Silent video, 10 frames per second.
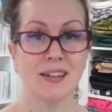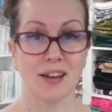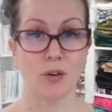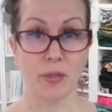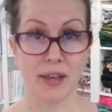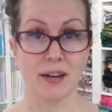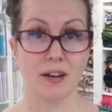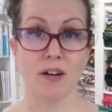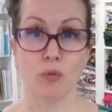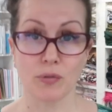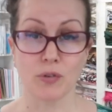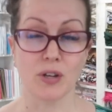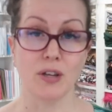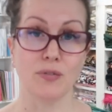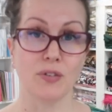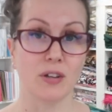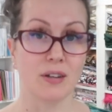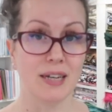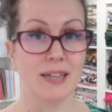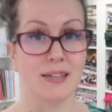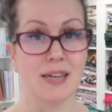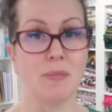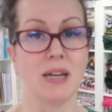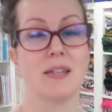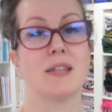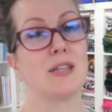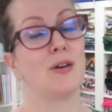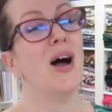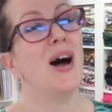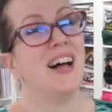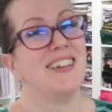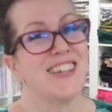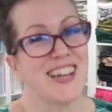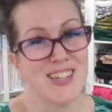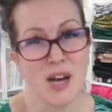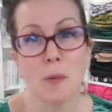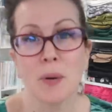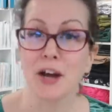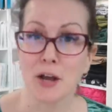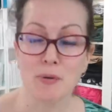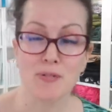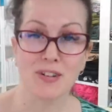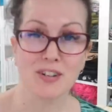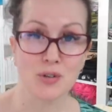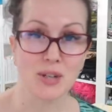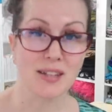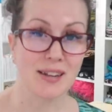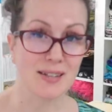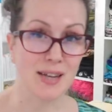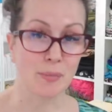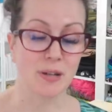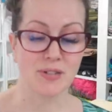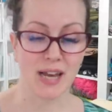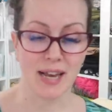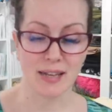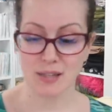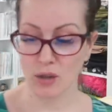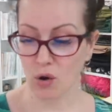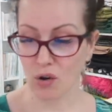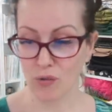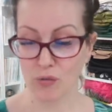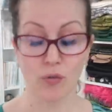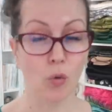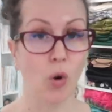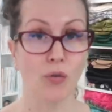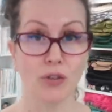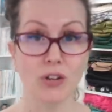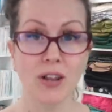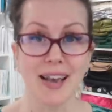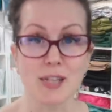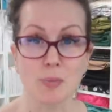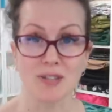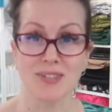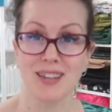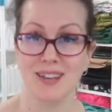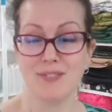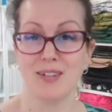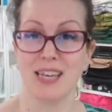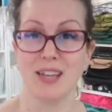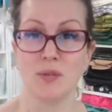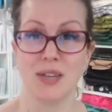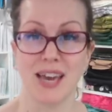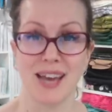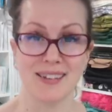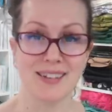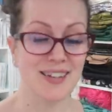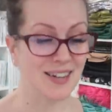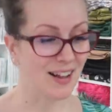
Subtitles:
So on that note, I've waffled at you for nearly 10 minutes, so I'll shut up. I hope you've enjoyed the last couple of days of Waffle. It's been a really lovely weekend.